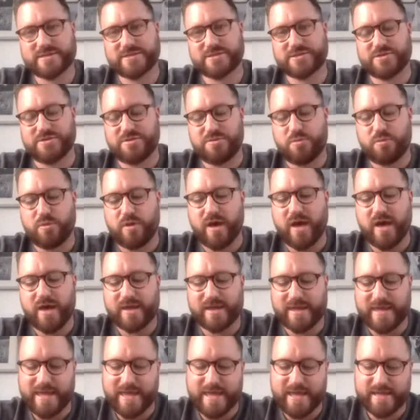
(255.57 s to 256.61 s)
to work
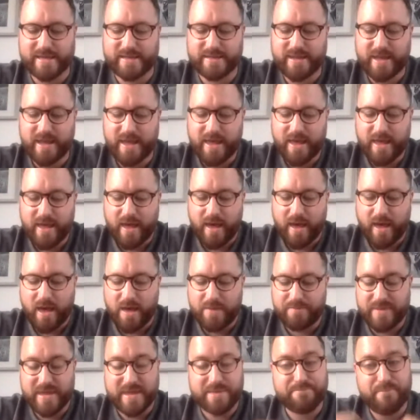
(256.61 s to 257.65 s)
in
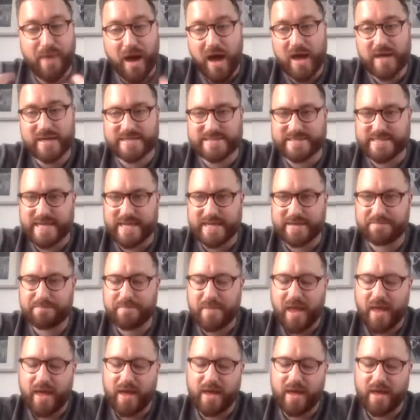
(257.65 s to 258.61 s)
marketing,